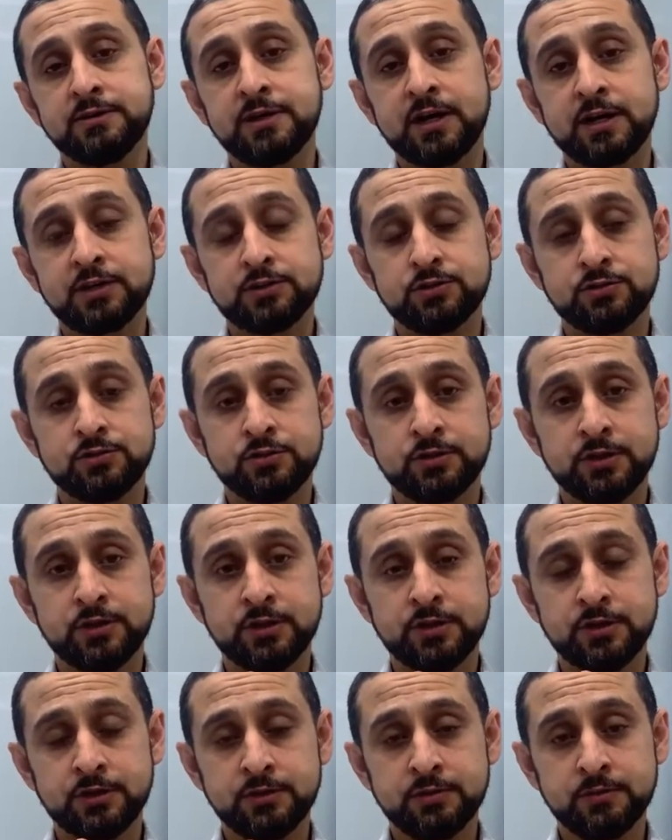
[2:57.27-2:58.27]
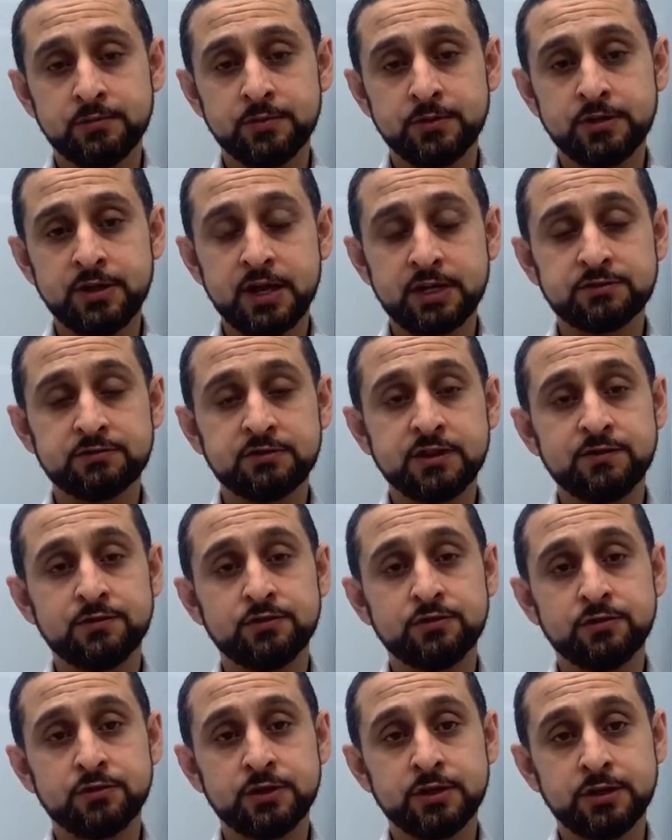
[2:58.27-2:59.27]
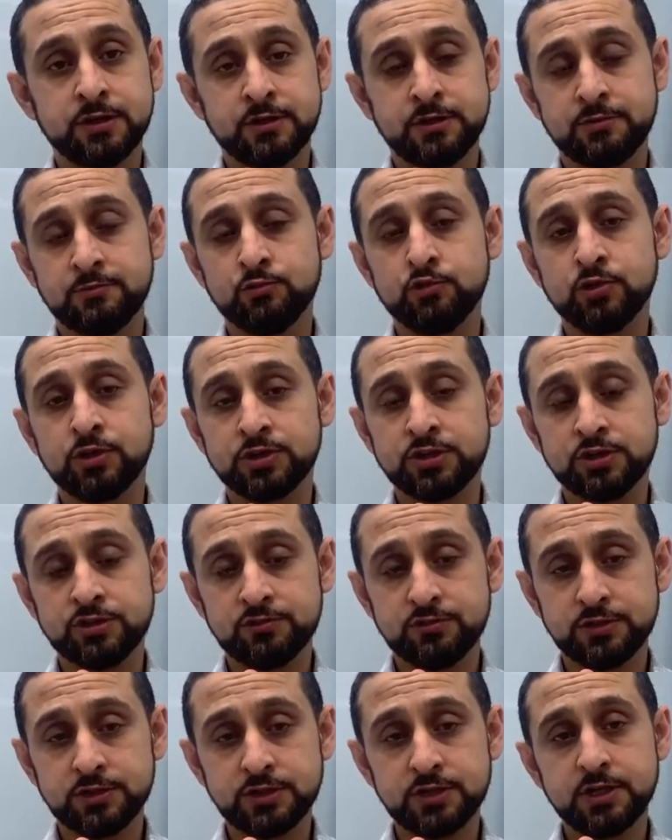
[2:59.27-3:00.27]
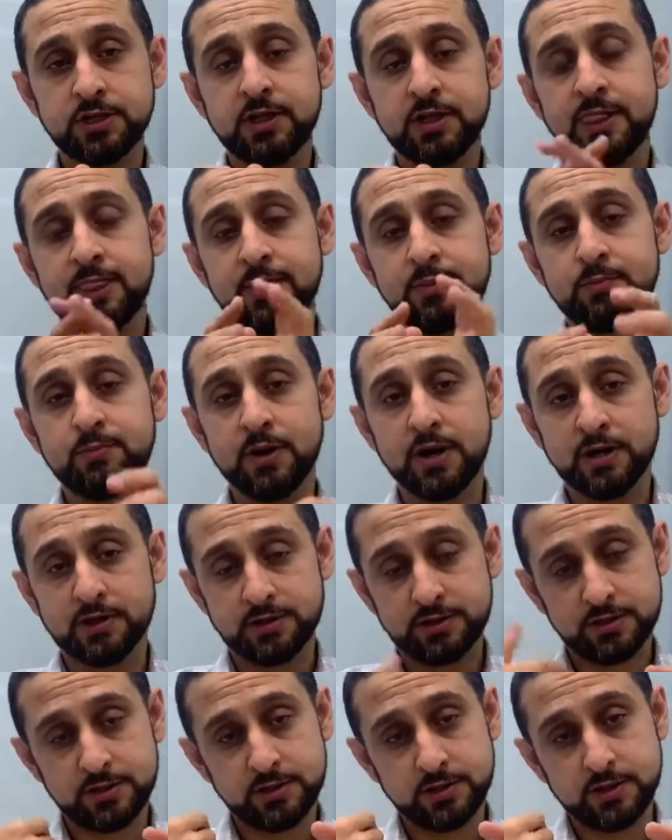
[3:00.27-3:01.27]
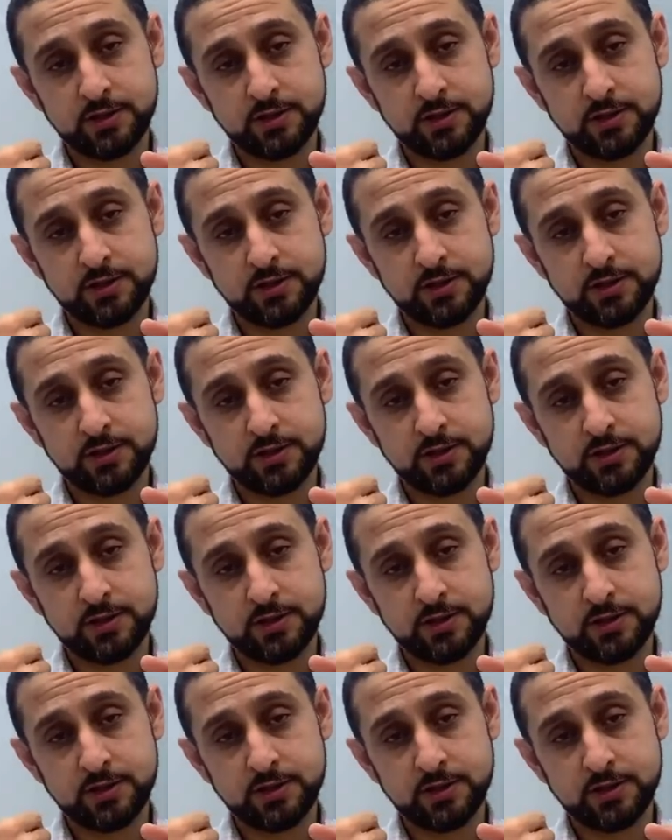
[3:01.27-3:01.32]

tax relief on mortgage interest, but